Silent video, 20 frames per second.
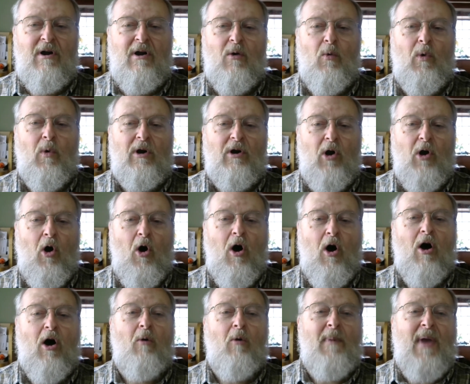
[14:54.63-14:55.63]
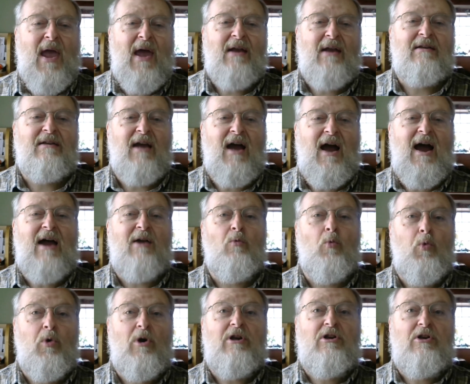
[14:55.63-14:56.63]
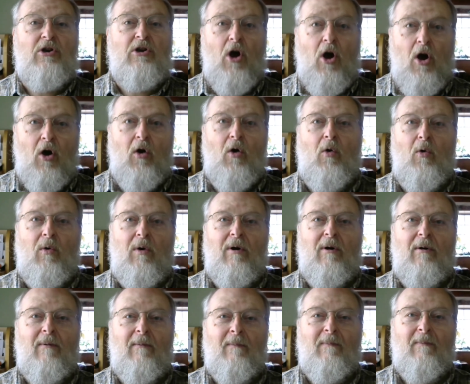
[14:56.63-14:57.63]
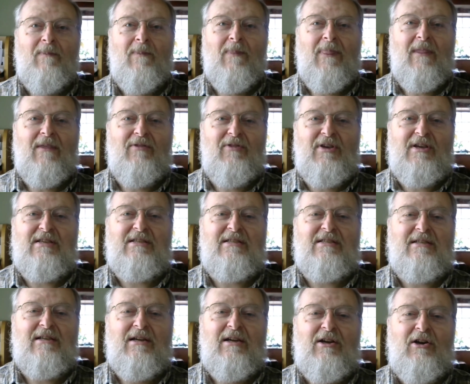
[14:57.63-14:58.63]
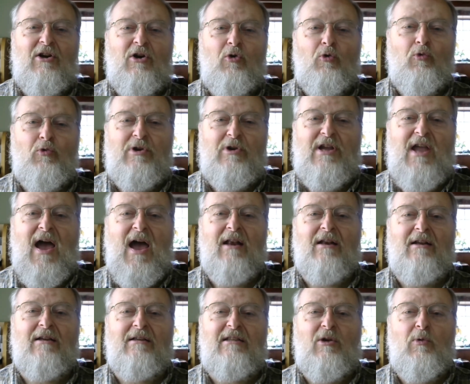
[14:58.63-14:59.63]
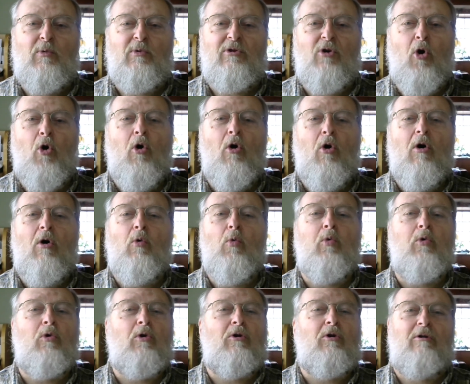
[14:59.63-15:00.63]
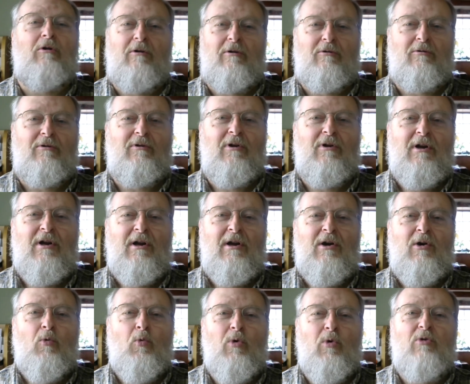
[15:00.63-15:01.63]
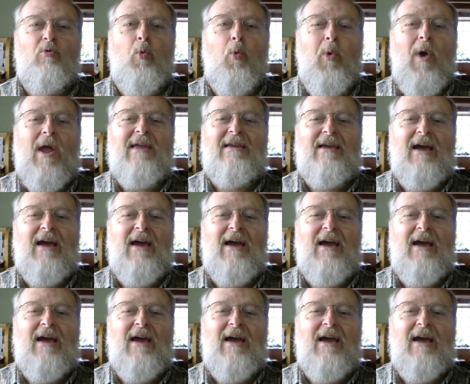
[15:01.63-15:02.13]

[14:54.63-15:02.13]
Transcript: when all mankind would know this reality, when the whole world would wake